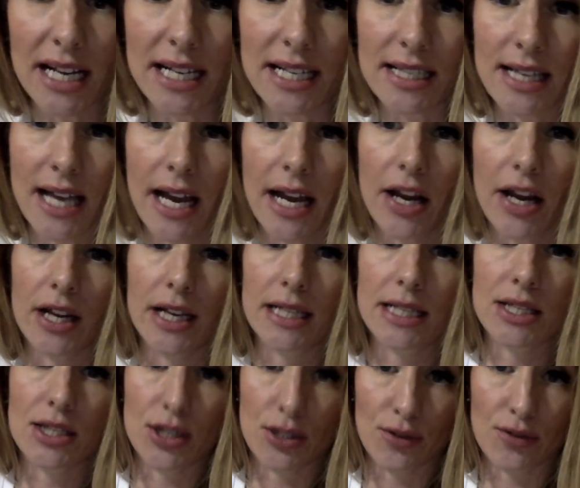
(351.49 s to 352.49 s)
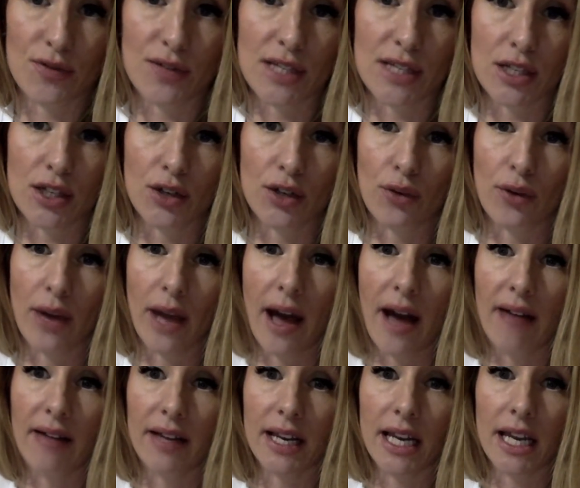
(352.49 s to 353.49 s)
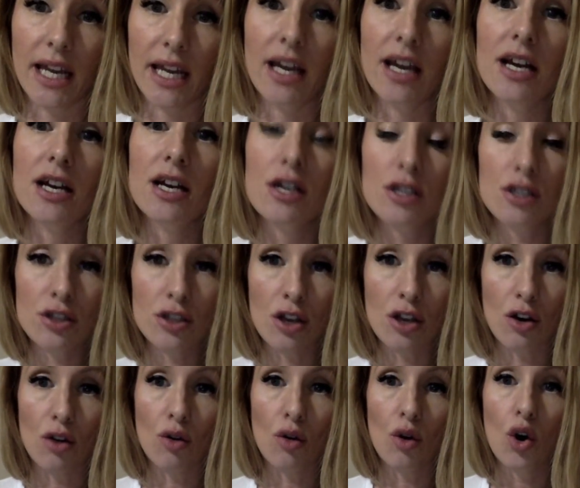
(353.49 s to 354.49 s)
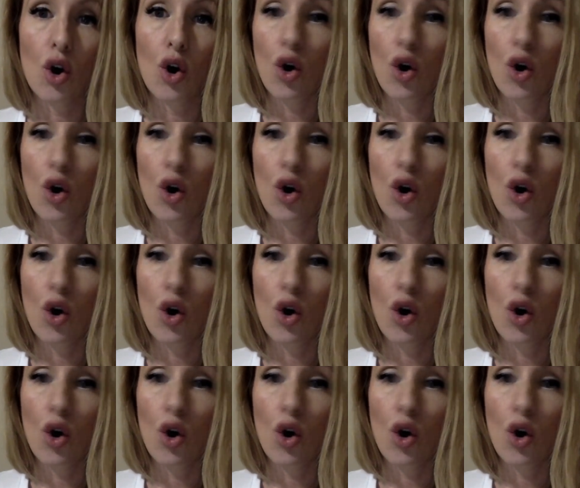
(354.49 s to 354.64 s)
desire into physical reality. So